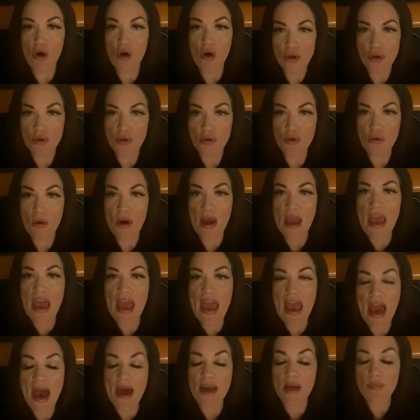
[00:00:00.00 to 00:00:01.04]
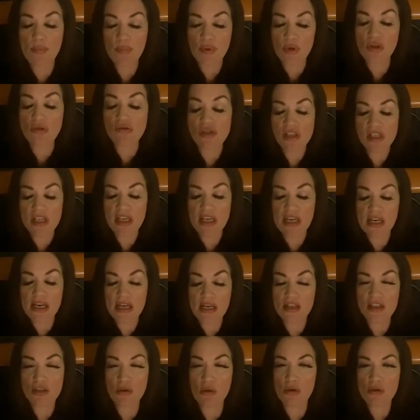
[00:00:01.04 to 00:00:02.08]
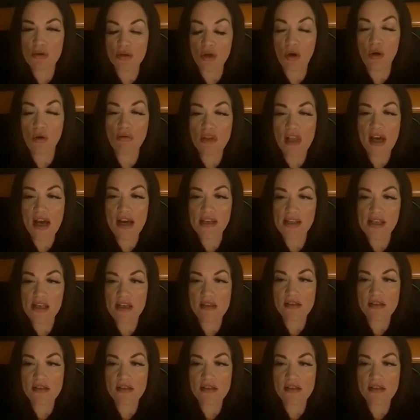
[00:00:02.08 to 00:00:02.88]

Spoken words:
clue how to proceed. So it's a whole lot